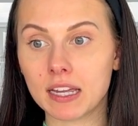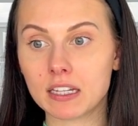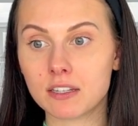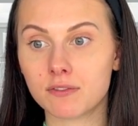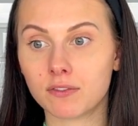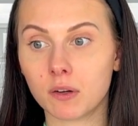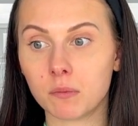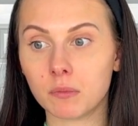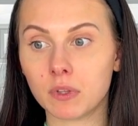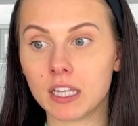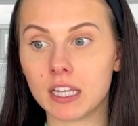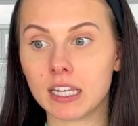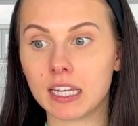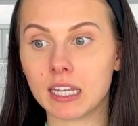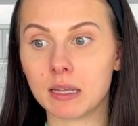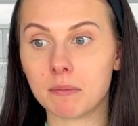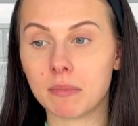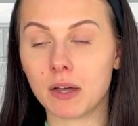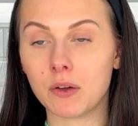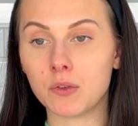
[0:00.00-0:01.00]
from learning
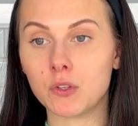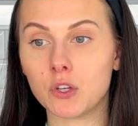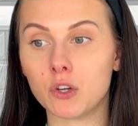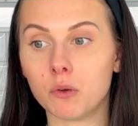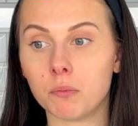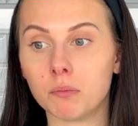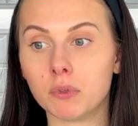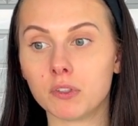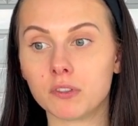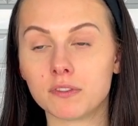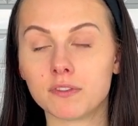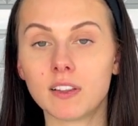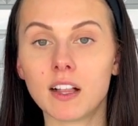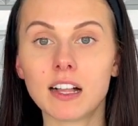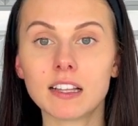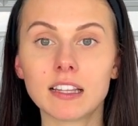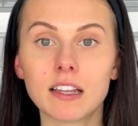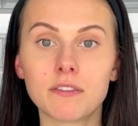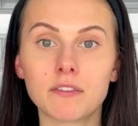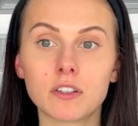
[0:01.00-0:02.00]
about your blood fat
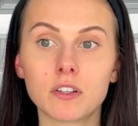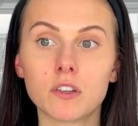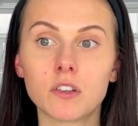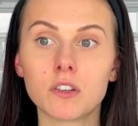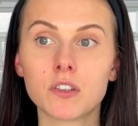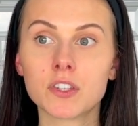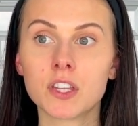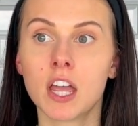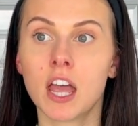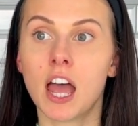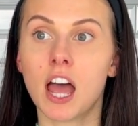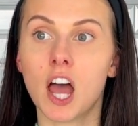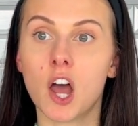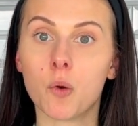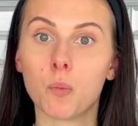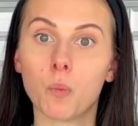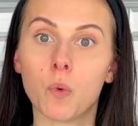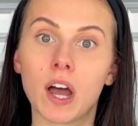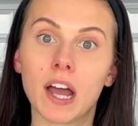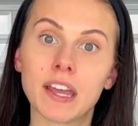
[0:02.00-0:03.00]
levels
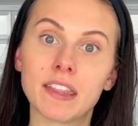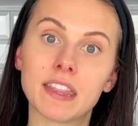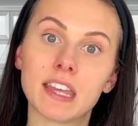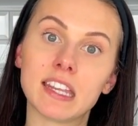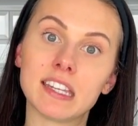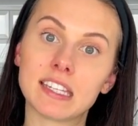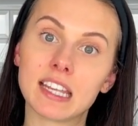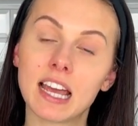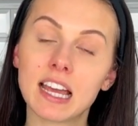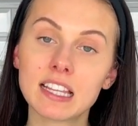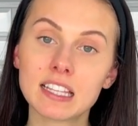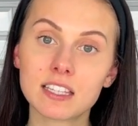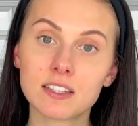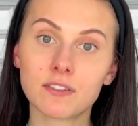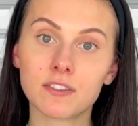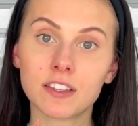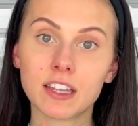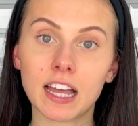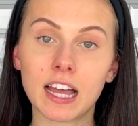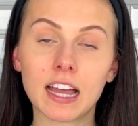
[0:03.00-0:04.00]
and why they test
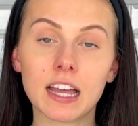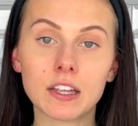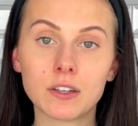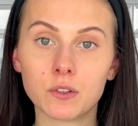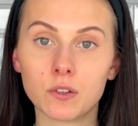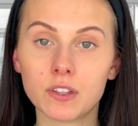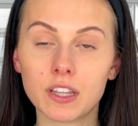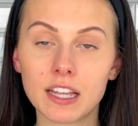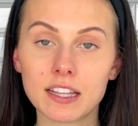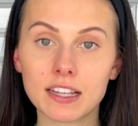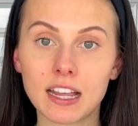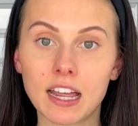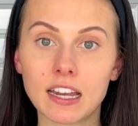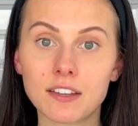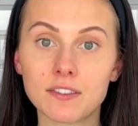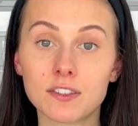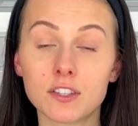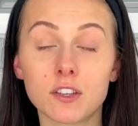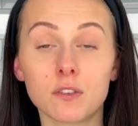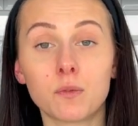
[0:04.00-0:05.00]
for that and all that kind of
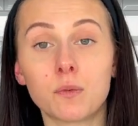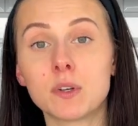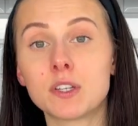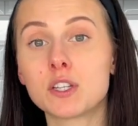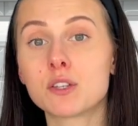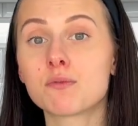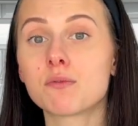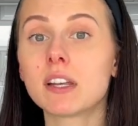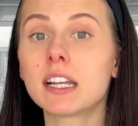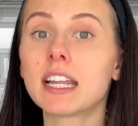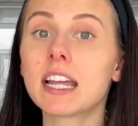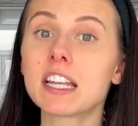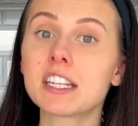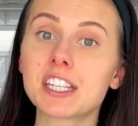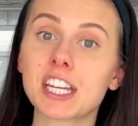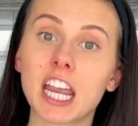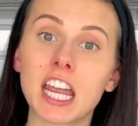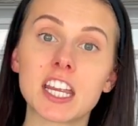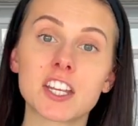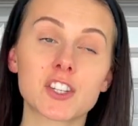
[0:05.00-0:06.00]
stuff, which is really
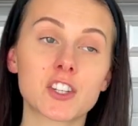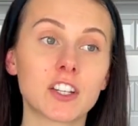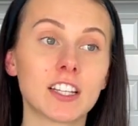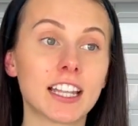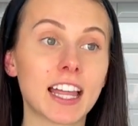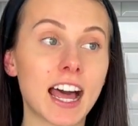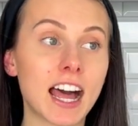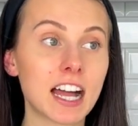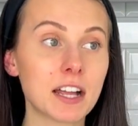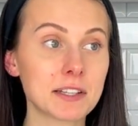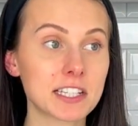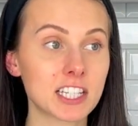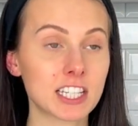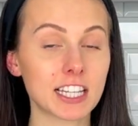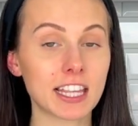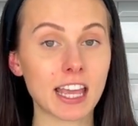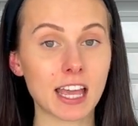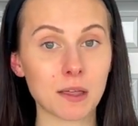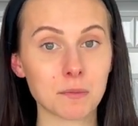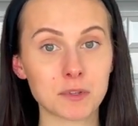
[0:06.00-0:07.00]
educational. It actually
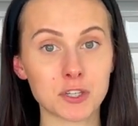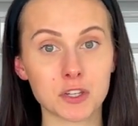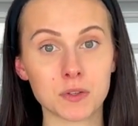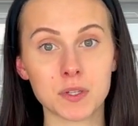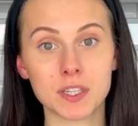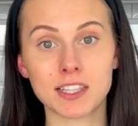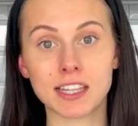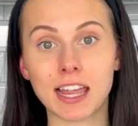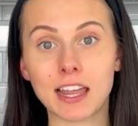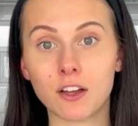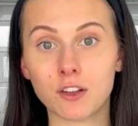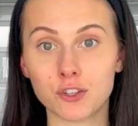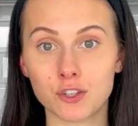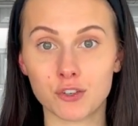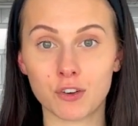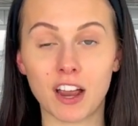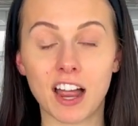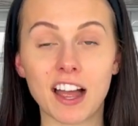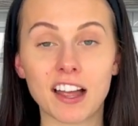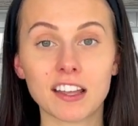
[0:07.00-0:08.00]
helps you stay on
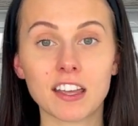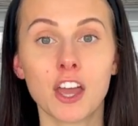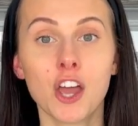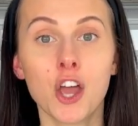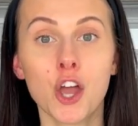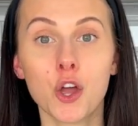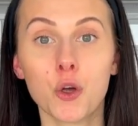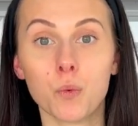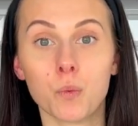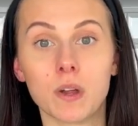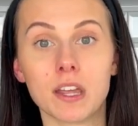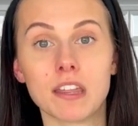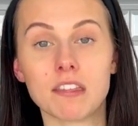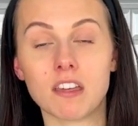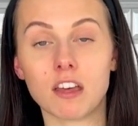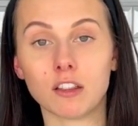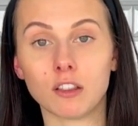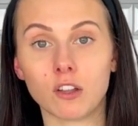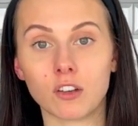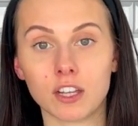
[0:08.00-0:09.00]
track with
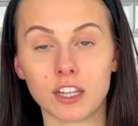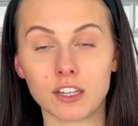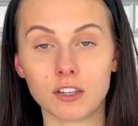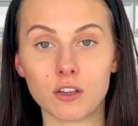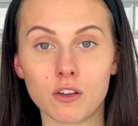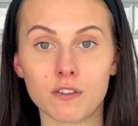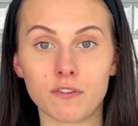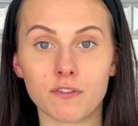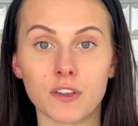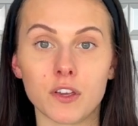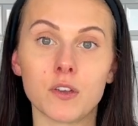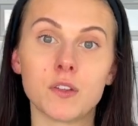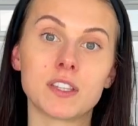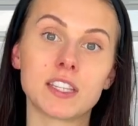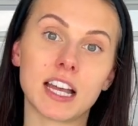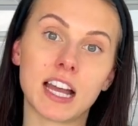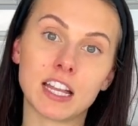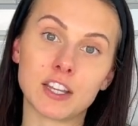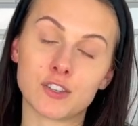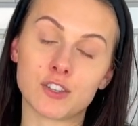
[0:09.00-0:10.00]
logging foods
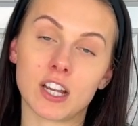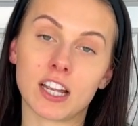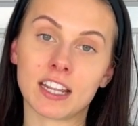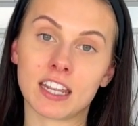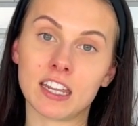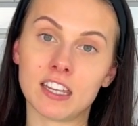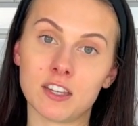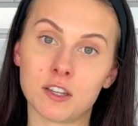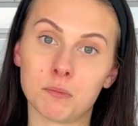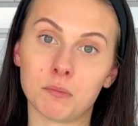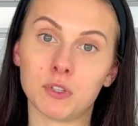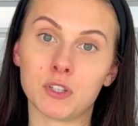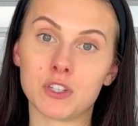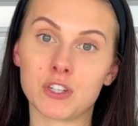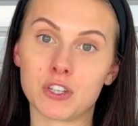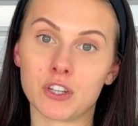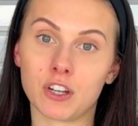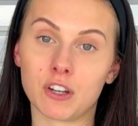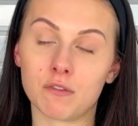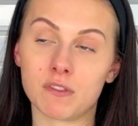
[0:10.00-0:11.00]
and tracking your blood
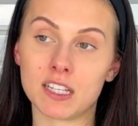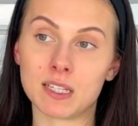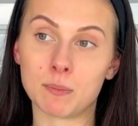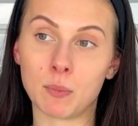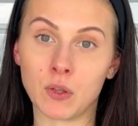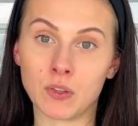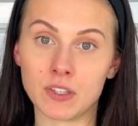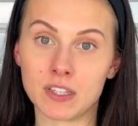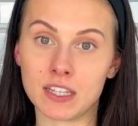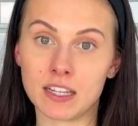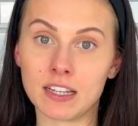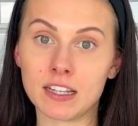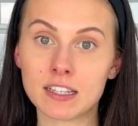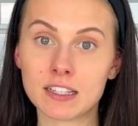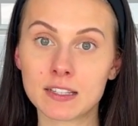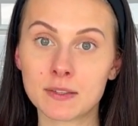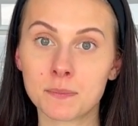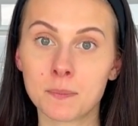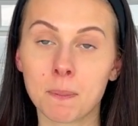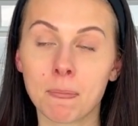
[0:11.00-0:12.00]
sugar
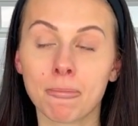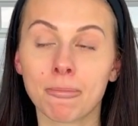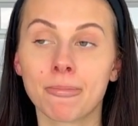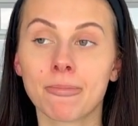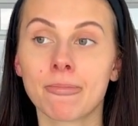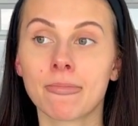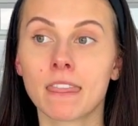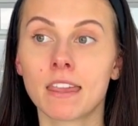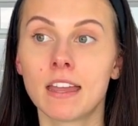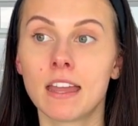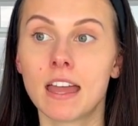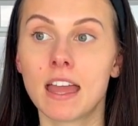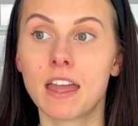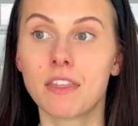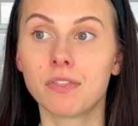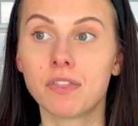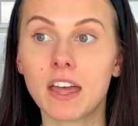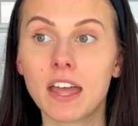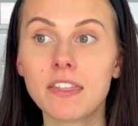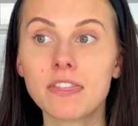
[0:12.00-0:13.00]
responses.
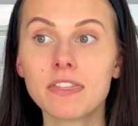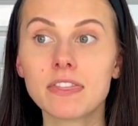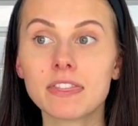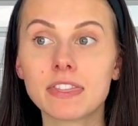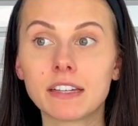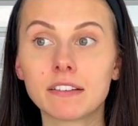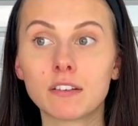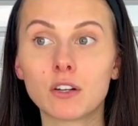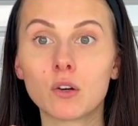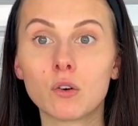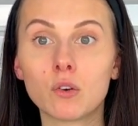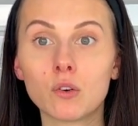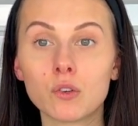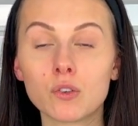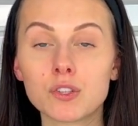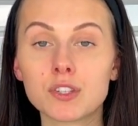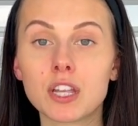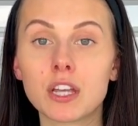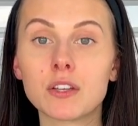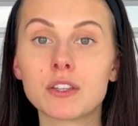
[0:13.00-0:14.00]
Then there are
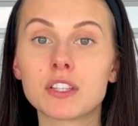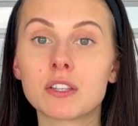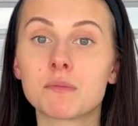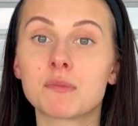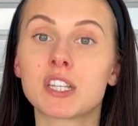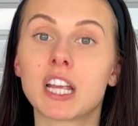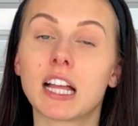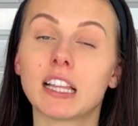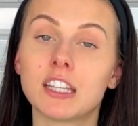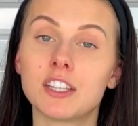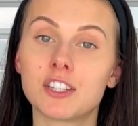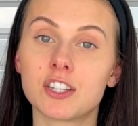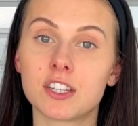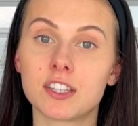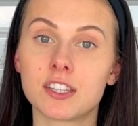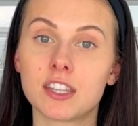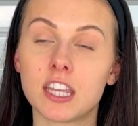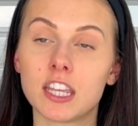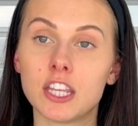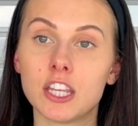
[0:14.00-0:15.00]
also some challenges
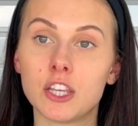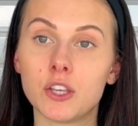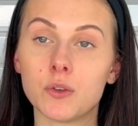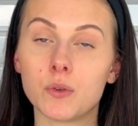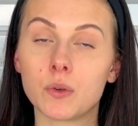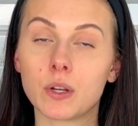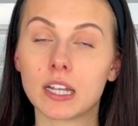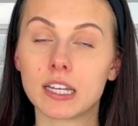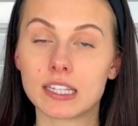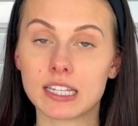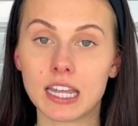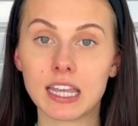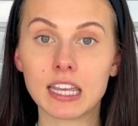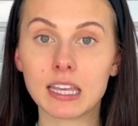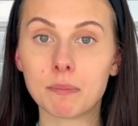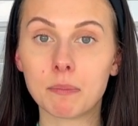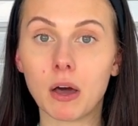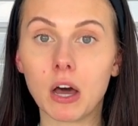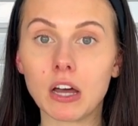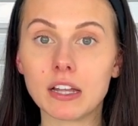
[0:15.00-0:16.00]
that you can take
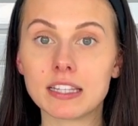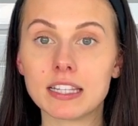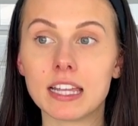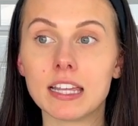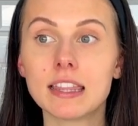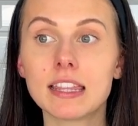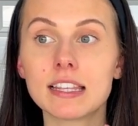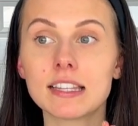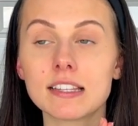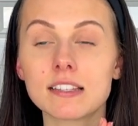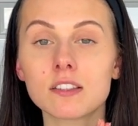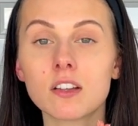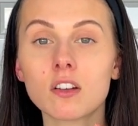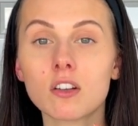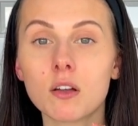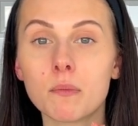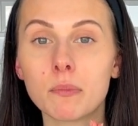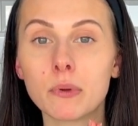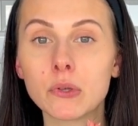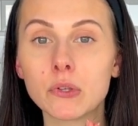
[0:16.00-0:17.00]
part in. This is not
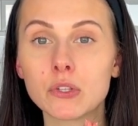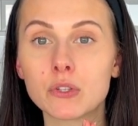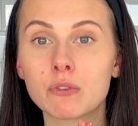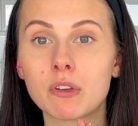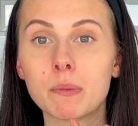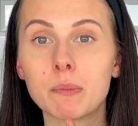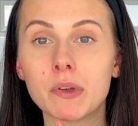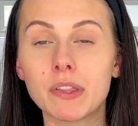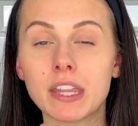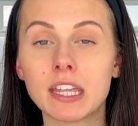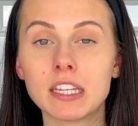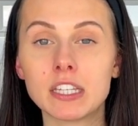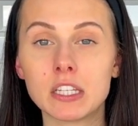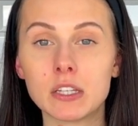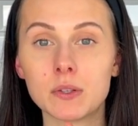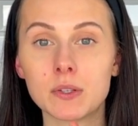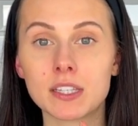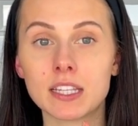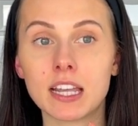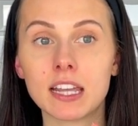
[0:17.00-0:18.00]
compulsory, but they do
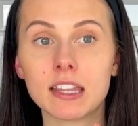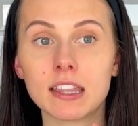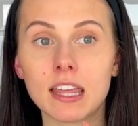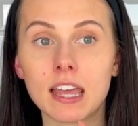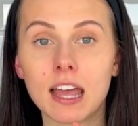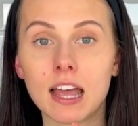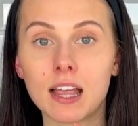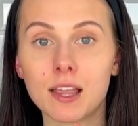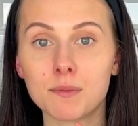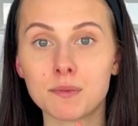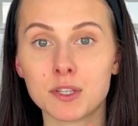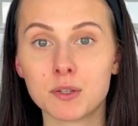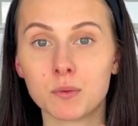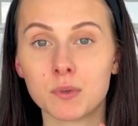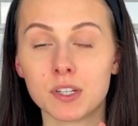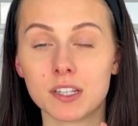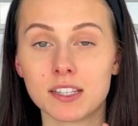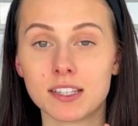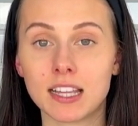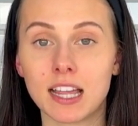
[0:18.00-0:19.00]
say that it helps you
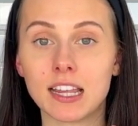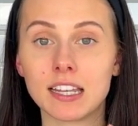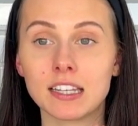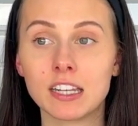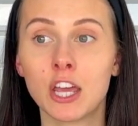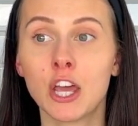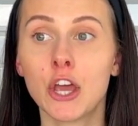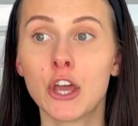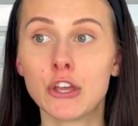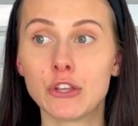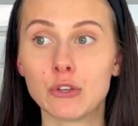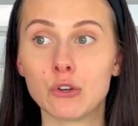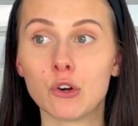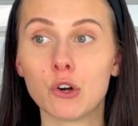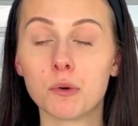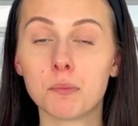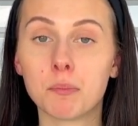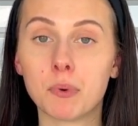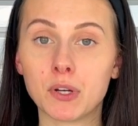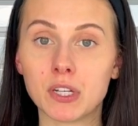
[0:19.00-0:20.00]
understand
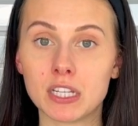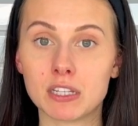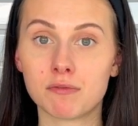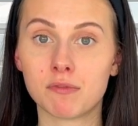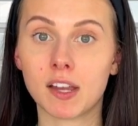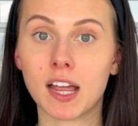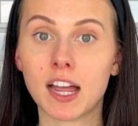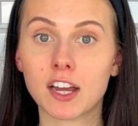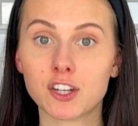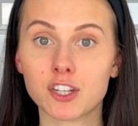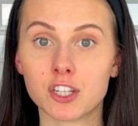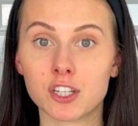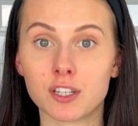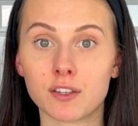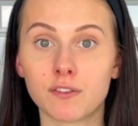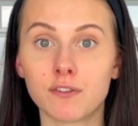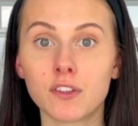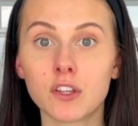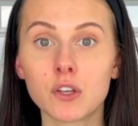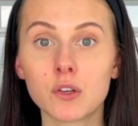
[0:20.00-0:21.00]
your body's reaction to
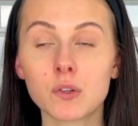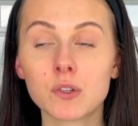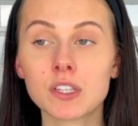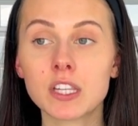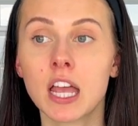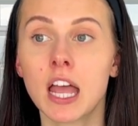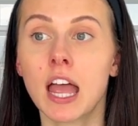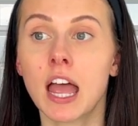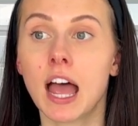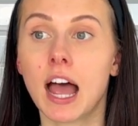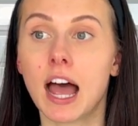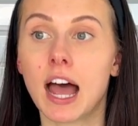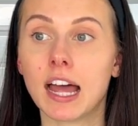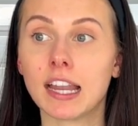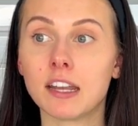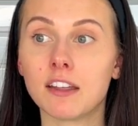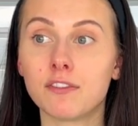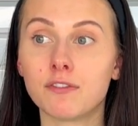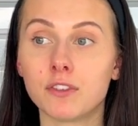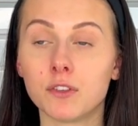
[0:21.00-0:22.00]
foods and
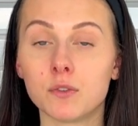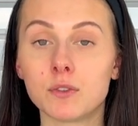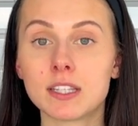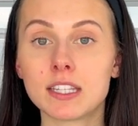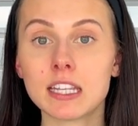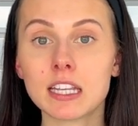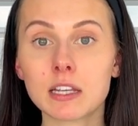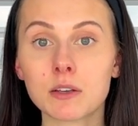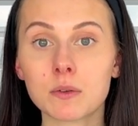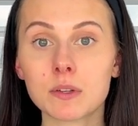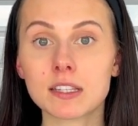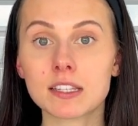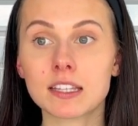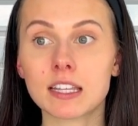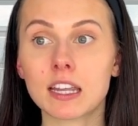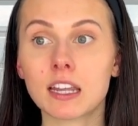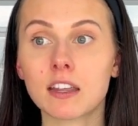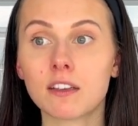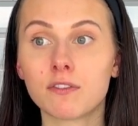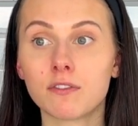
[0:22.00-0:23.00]
food
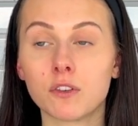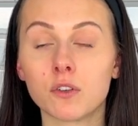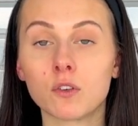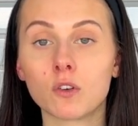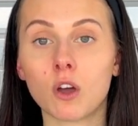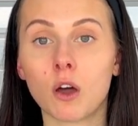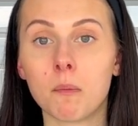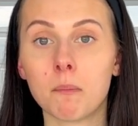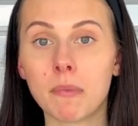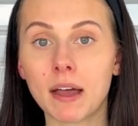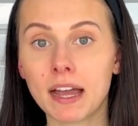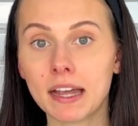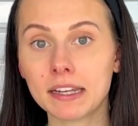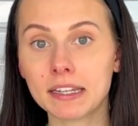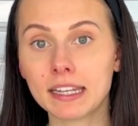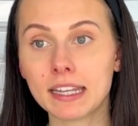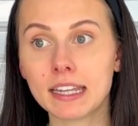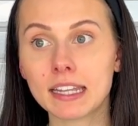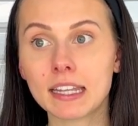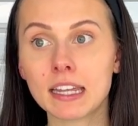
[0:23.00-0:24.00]
sequencing, food
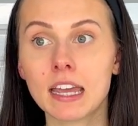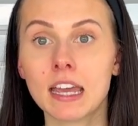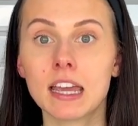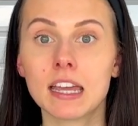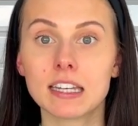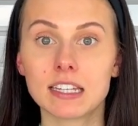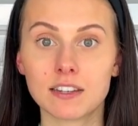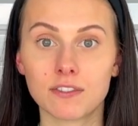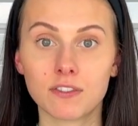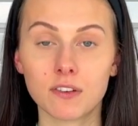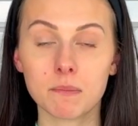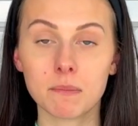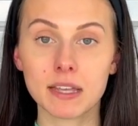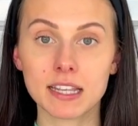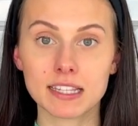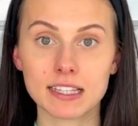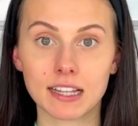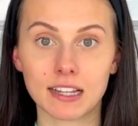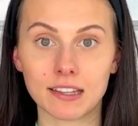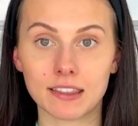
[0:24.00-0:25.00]
combining, different
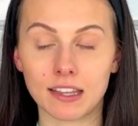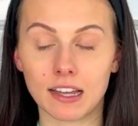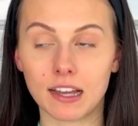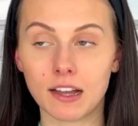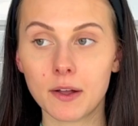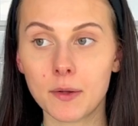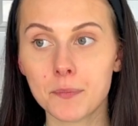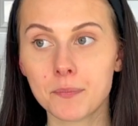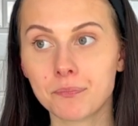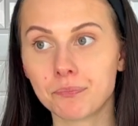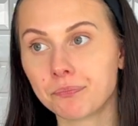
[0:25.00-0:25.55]
bits like that.